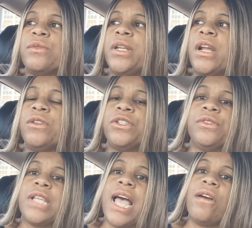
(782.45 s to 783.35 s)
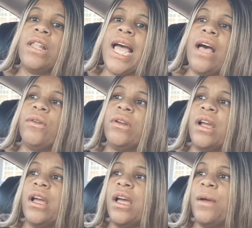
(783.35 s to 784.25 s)
We don't do
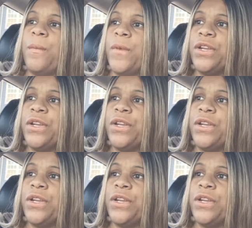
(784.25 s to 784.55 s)
SoundCloud. We do